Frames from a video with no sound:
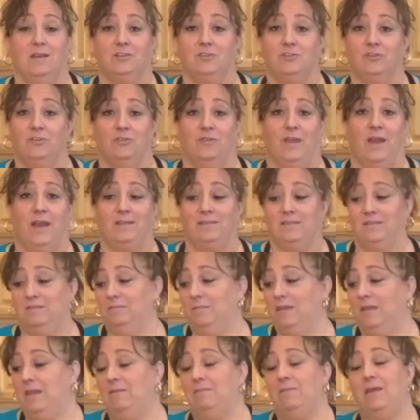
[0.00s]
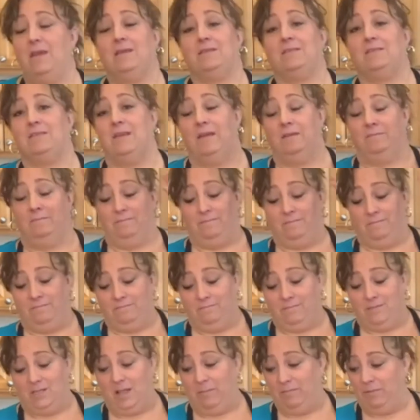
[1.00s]
So that to me makes them
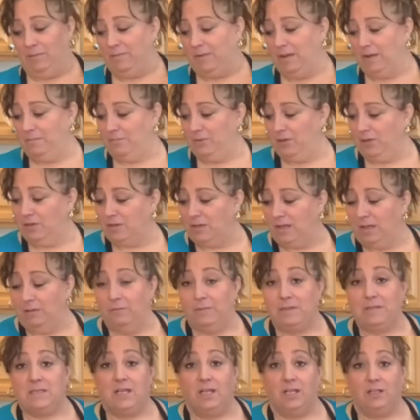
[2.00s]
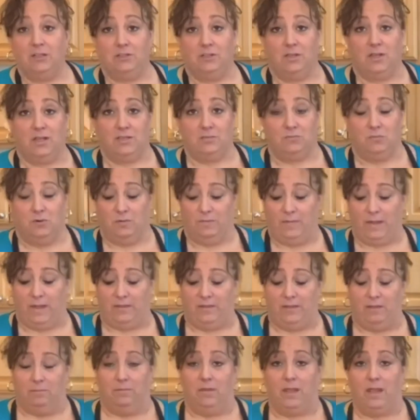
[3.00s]
top of my book. I'll be telling you guys more about
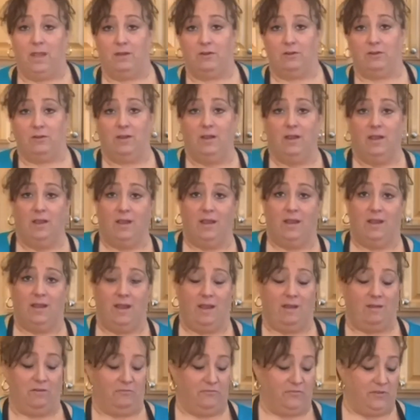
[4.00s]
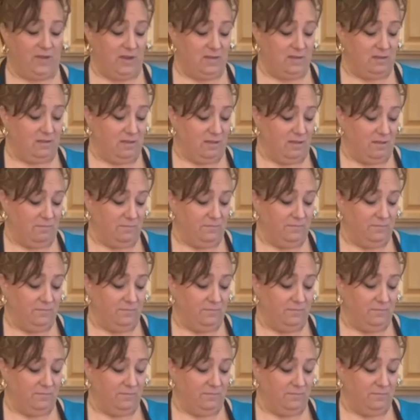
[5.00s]
them later and how to find them.